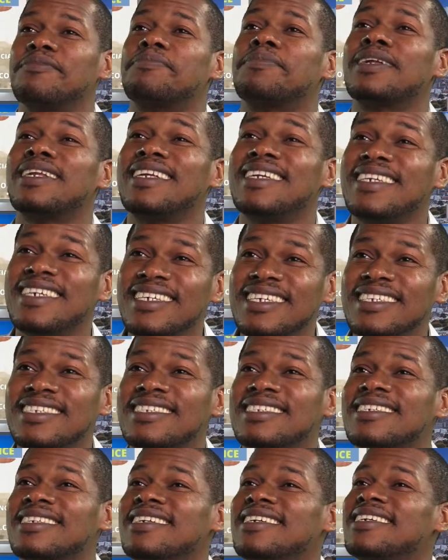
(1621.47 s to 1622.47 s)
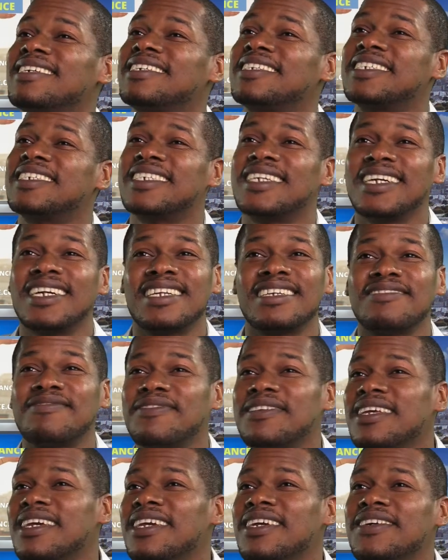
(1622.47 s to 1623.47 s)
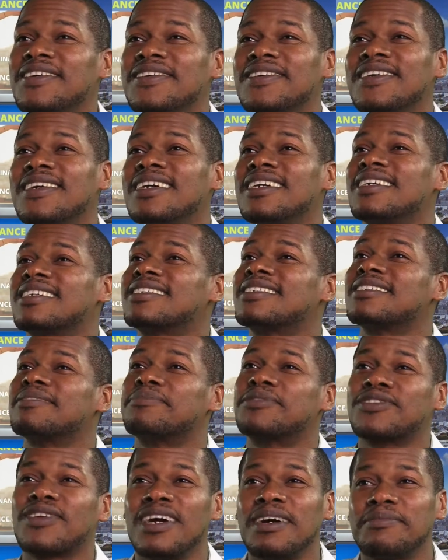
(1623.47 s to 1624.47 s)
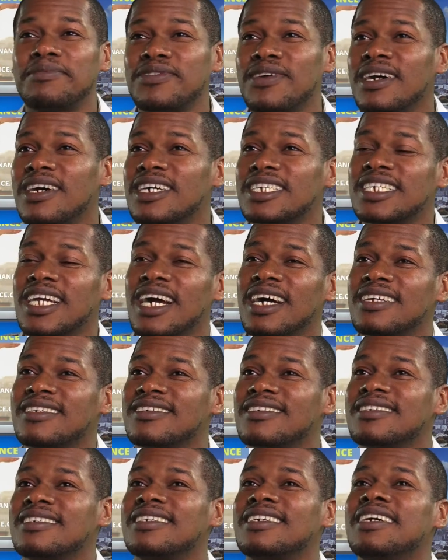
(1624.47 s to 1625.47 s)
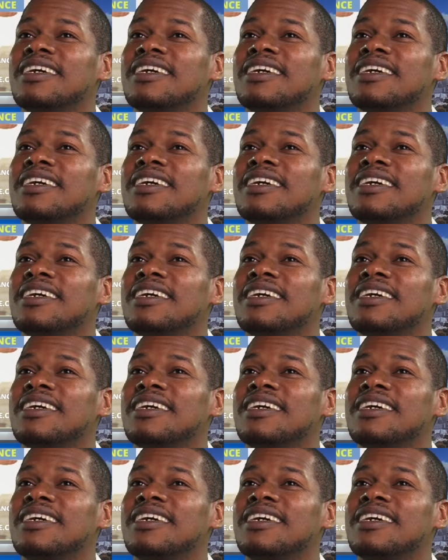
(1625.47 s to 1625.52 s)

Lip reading: Please share this video, subscribe to our channel,